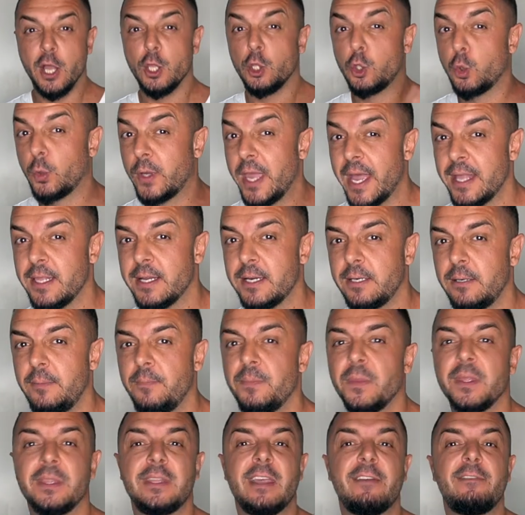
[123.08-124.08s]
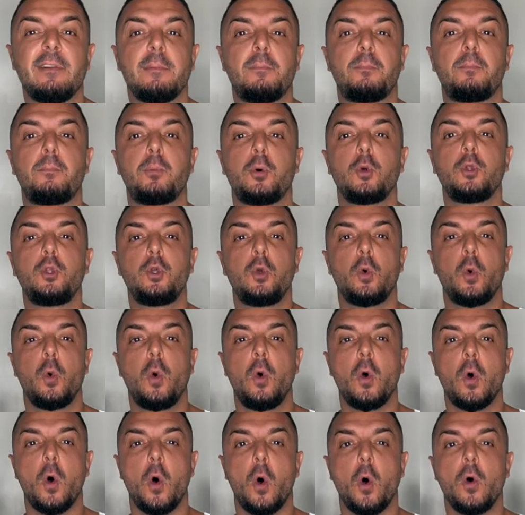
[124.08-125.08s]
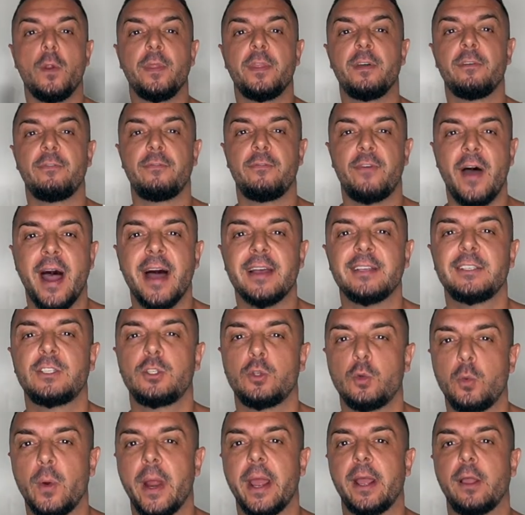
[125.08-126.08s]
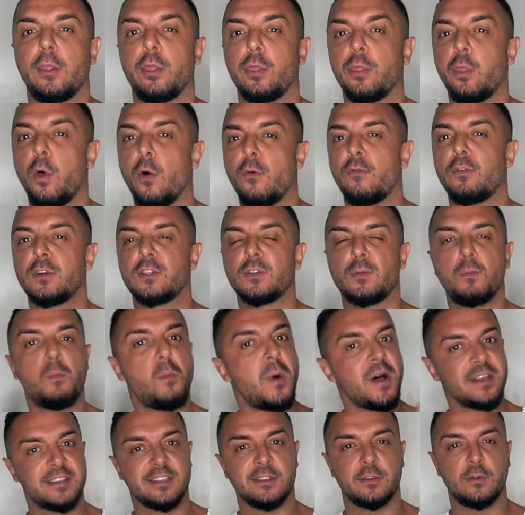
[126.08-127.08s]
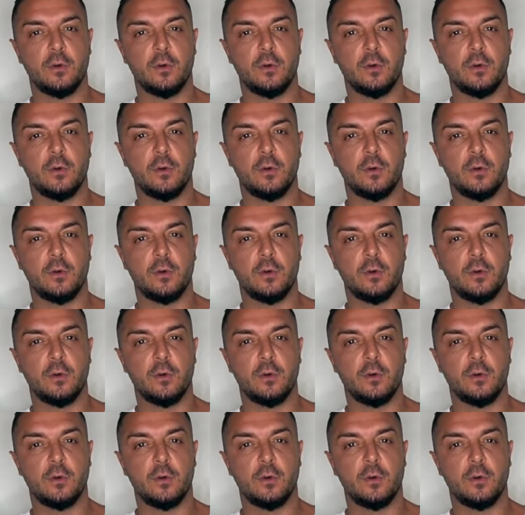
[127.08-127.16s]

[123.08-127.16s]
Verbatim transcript: Together, they will put you on the fast track towards muscle